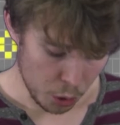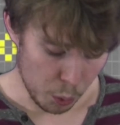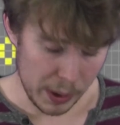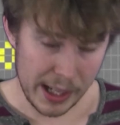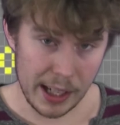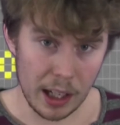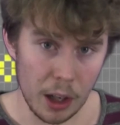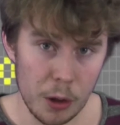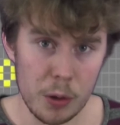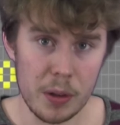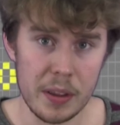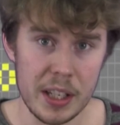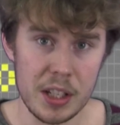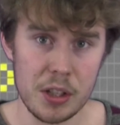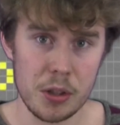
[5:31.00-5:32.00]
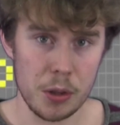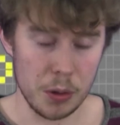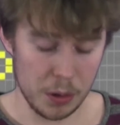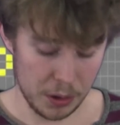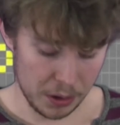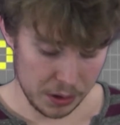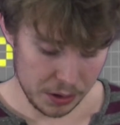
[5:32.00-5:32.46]
we cloned these
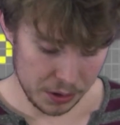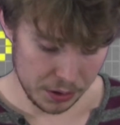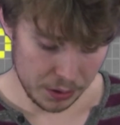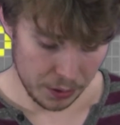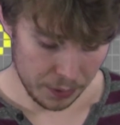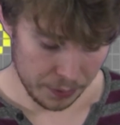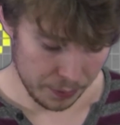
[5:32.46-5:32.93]
students,